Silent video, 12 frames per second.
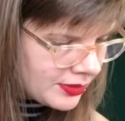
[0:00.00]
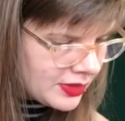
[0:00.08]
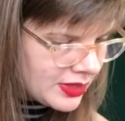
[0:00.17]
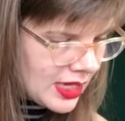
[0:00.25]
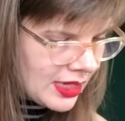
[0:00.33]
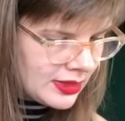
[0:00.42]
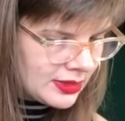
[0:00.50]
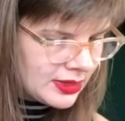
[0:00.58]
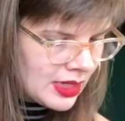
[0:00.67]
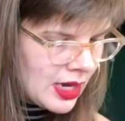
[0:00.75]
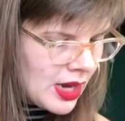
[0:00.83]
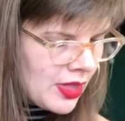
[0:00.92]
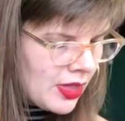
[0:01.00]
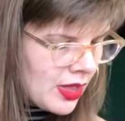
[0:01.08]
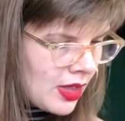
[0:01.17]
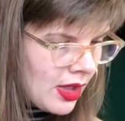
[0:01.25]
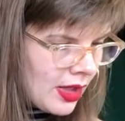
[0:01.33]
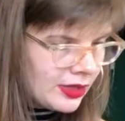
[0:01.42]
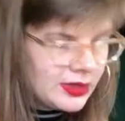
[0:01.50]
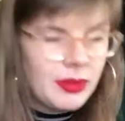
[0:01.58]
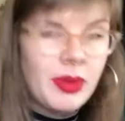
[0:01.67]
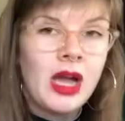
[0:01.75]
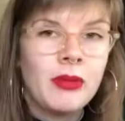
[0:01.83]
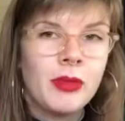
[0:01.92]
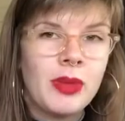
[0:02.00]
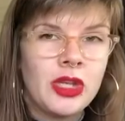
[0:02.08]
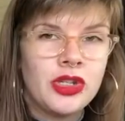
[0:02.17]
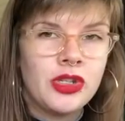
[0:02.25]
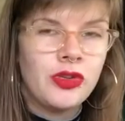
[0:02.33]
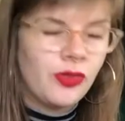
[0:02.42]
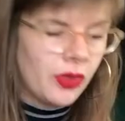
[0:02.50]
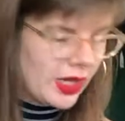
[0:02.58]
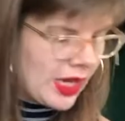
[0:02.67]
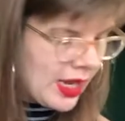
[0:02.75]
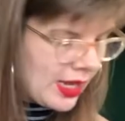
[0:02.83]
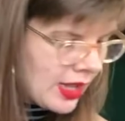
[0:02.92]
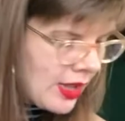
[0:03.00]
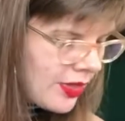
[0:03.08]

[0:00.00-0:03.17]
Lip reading: says, at the bottom of page 248,